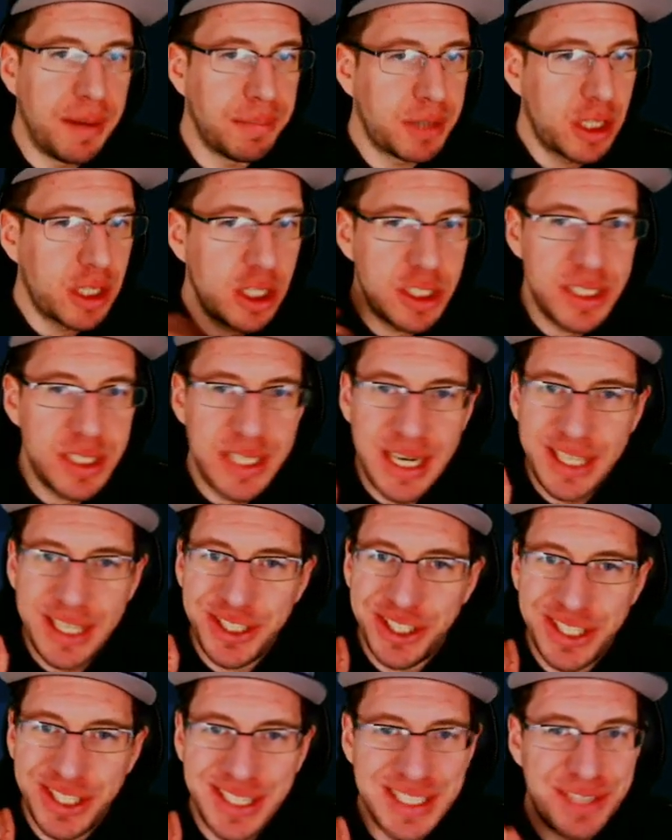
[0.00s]
Cursed
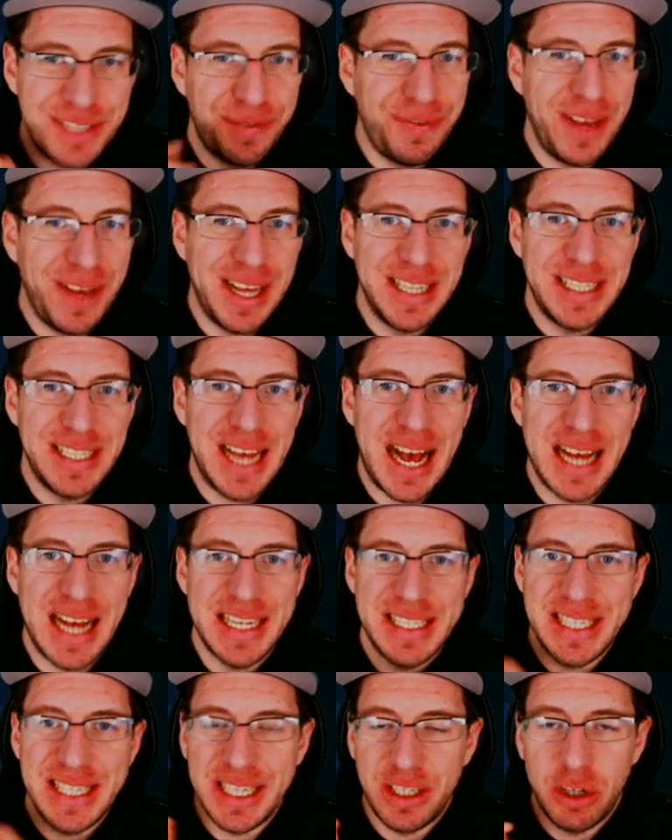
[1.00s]
Nation is
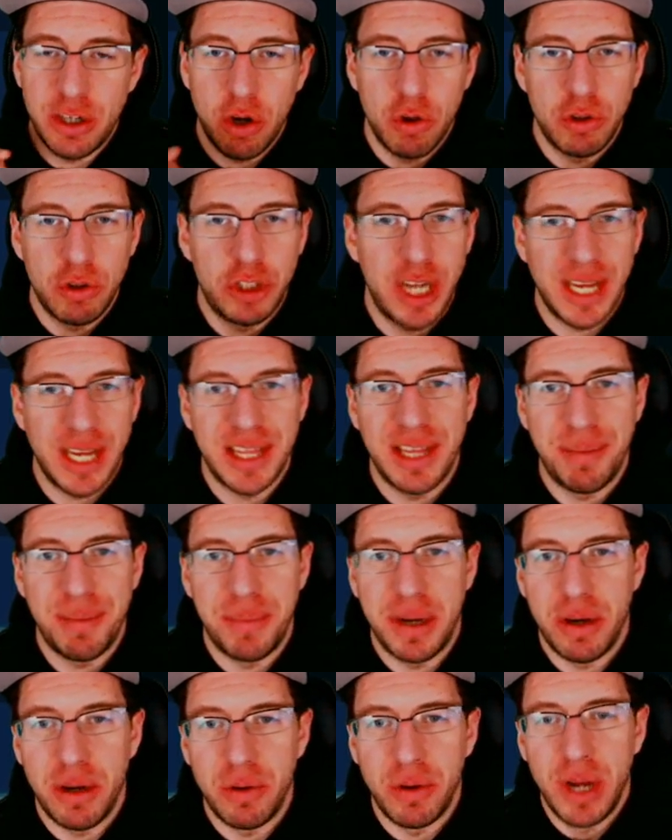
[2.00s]
fantastic. Go check them
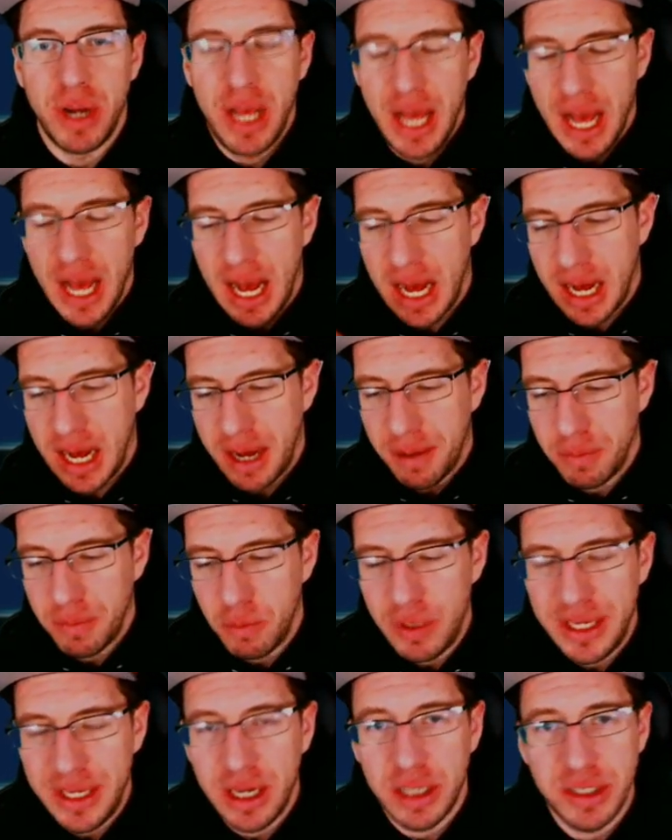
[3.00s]
out.
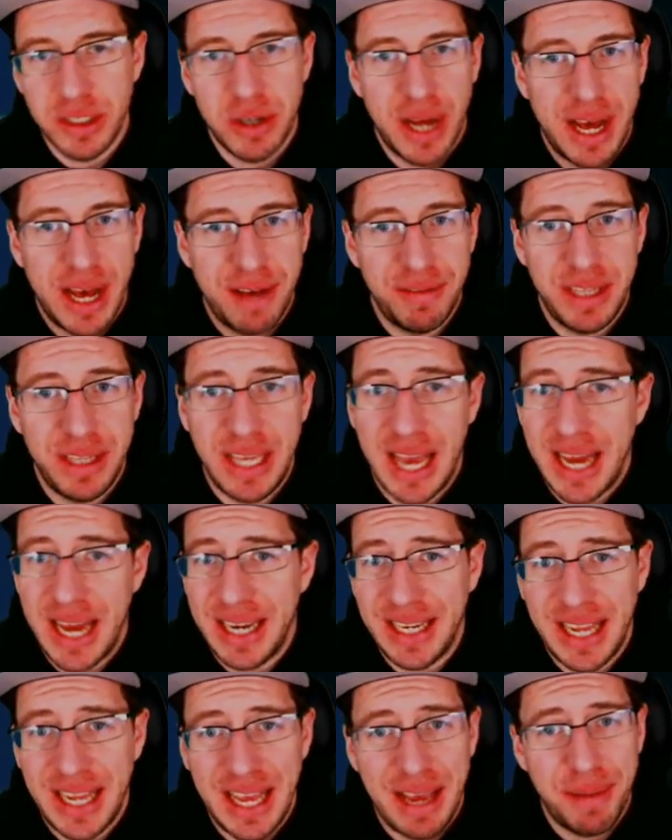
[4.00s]
We also have the
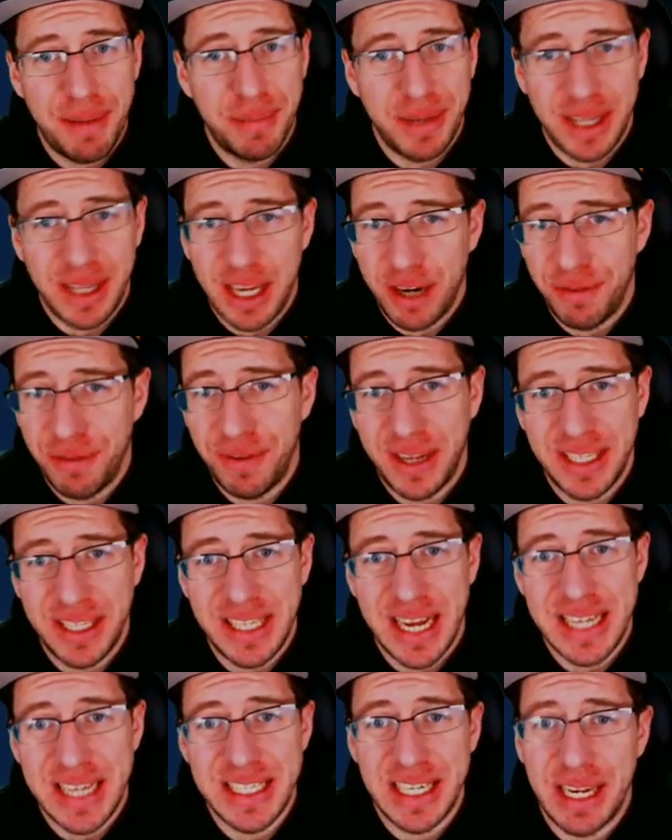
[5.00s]
End Game. They're
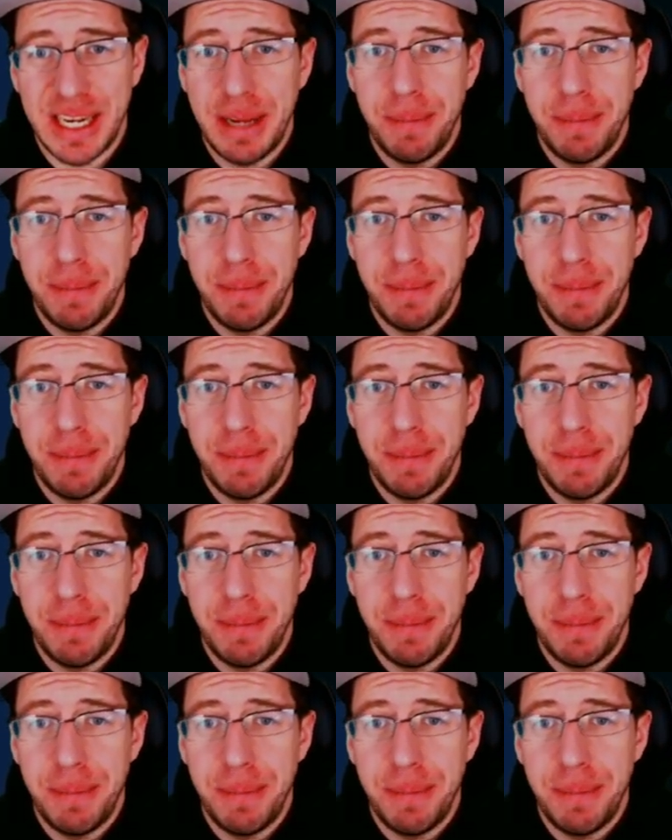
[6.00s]
fantastic.